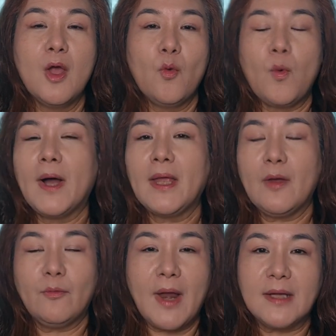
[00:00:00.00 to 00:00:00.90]
why
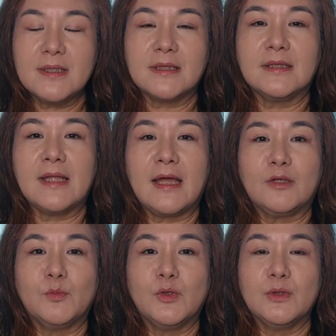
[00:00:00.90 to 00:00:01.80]
I rank certain
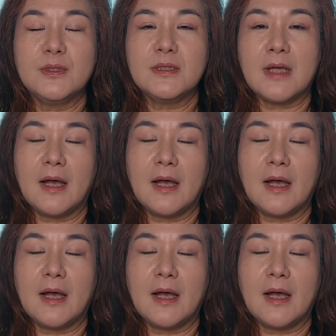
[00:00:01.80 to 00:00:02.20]
animals